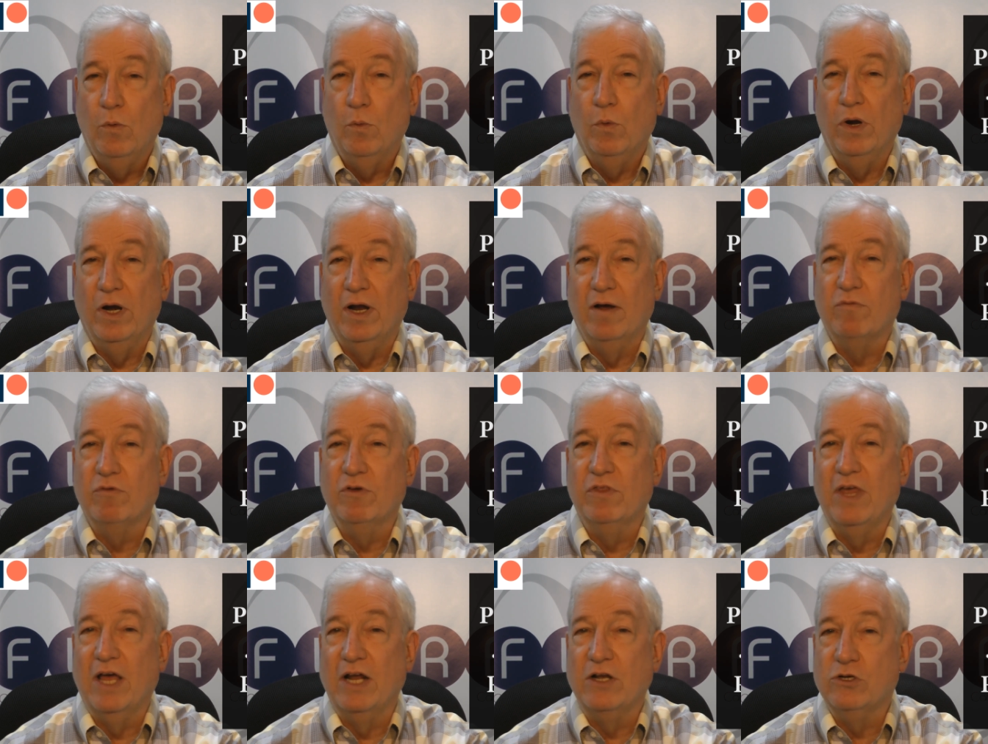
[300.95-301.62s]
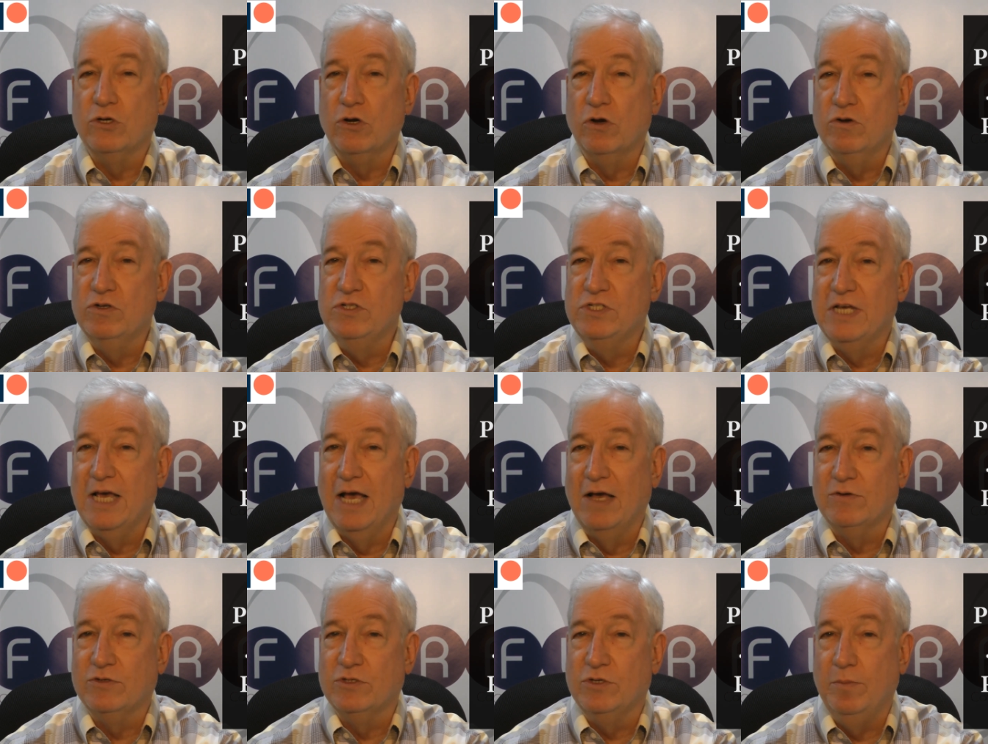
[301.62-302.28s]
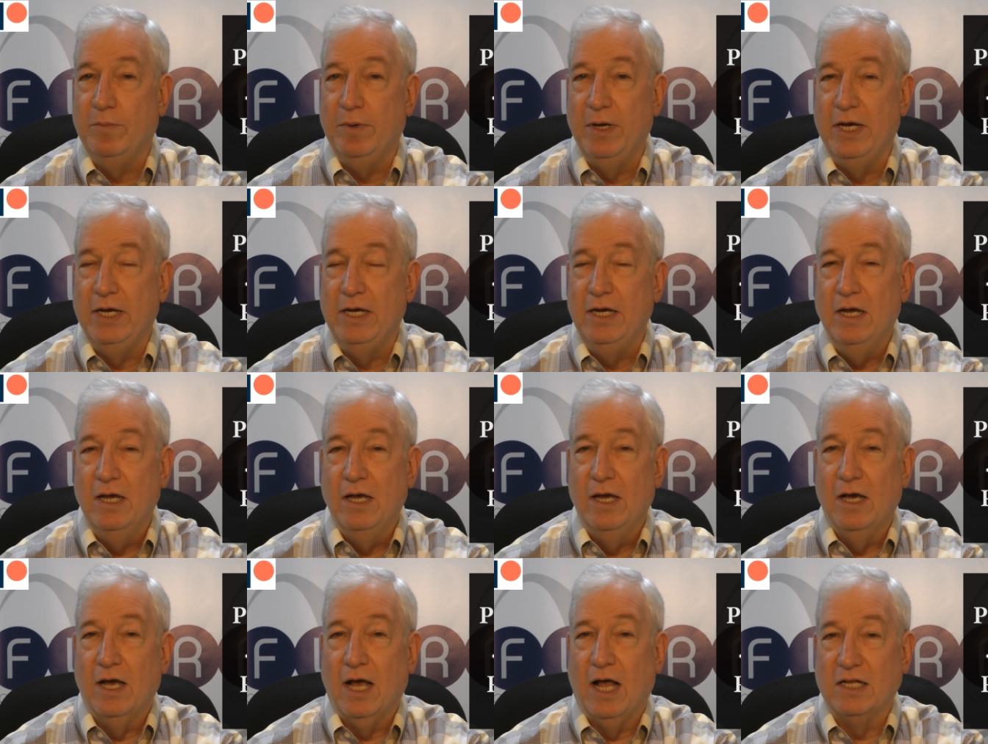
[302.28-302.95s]
Whatever that turns out to be,
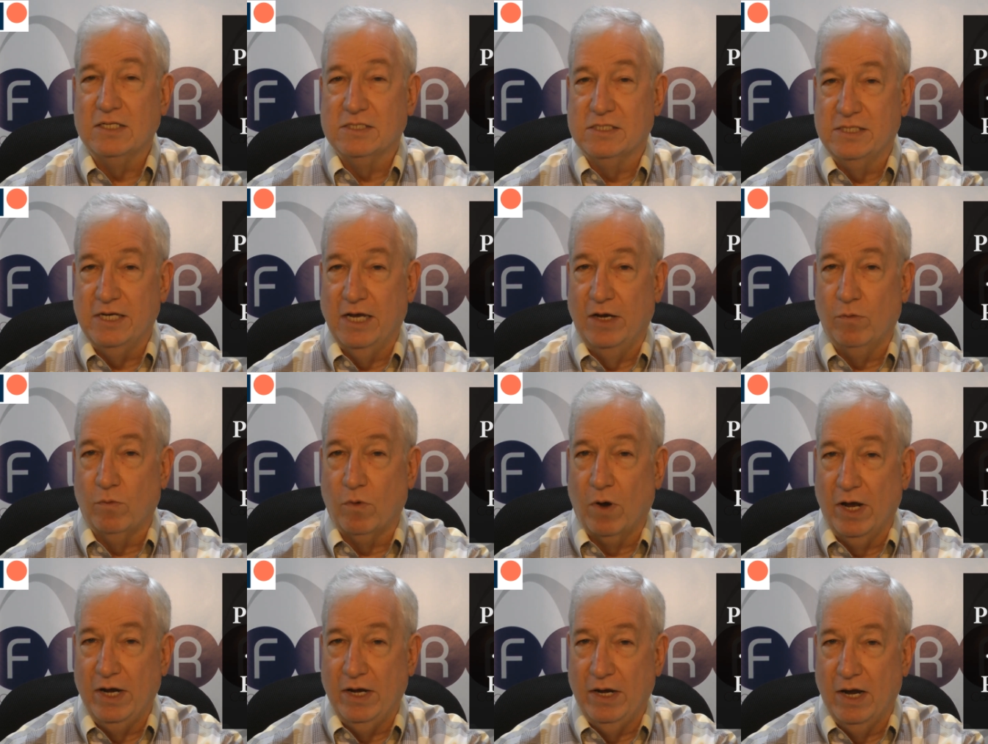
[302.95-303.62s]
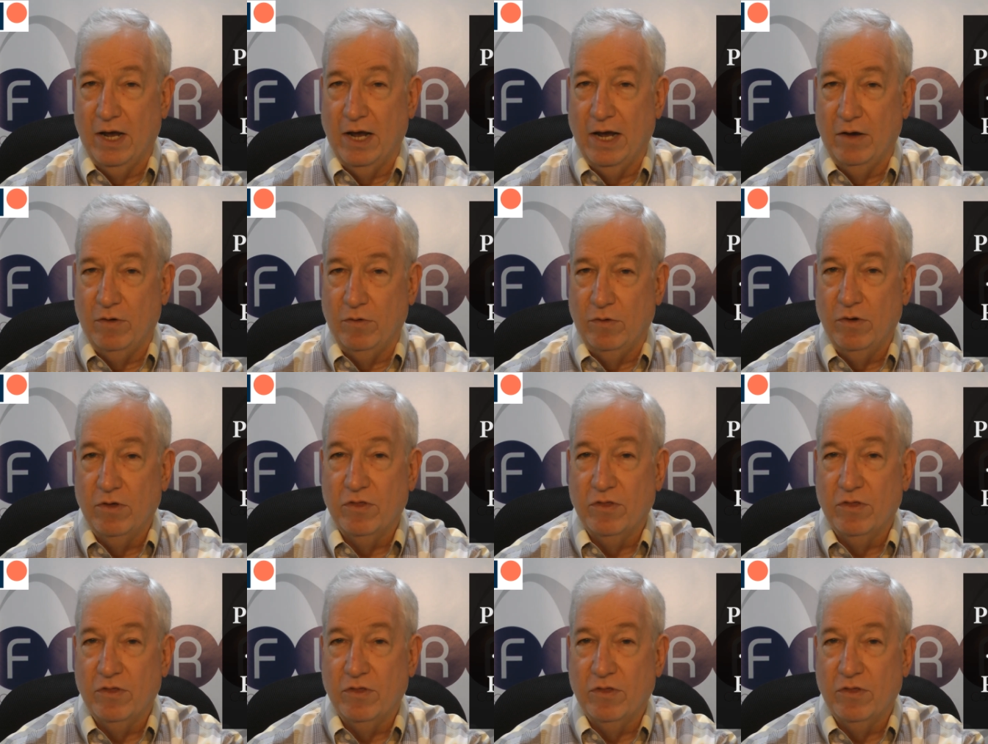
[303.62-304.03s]
I'll say right now,